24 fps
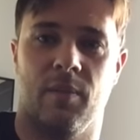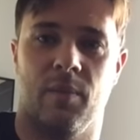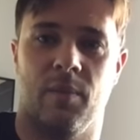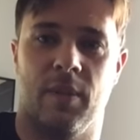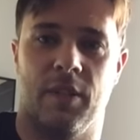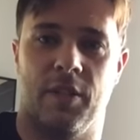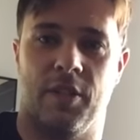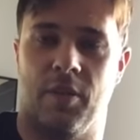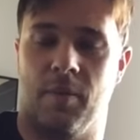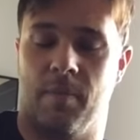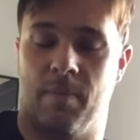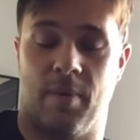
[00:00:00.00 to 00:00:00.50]

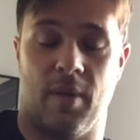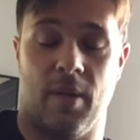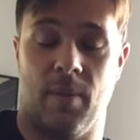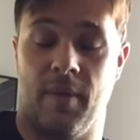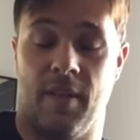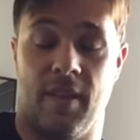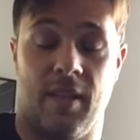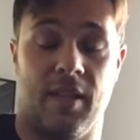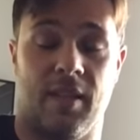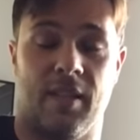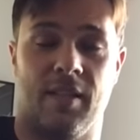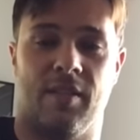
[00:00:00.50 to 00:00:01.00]
which you
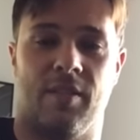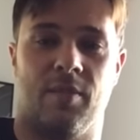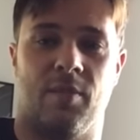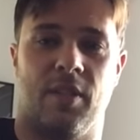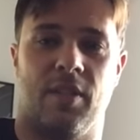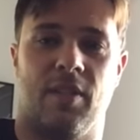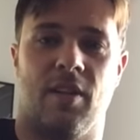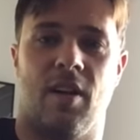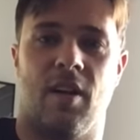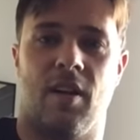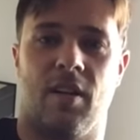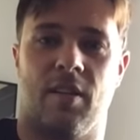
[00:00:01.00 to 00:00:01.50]
probably think is
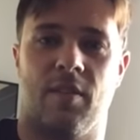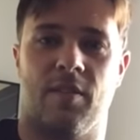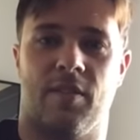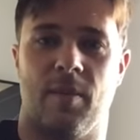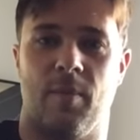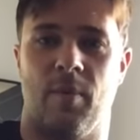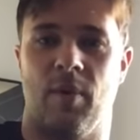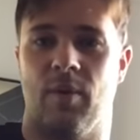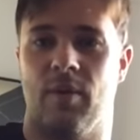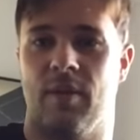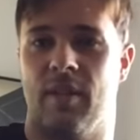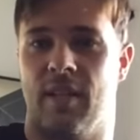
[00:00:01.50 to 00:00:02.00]
retarded because
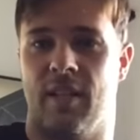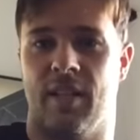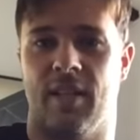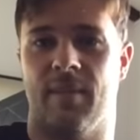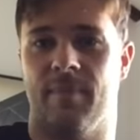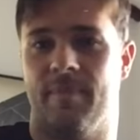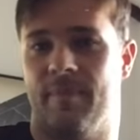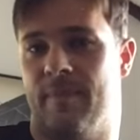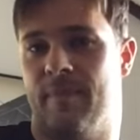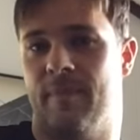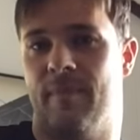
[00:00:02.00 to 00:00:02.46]
I'm holding a,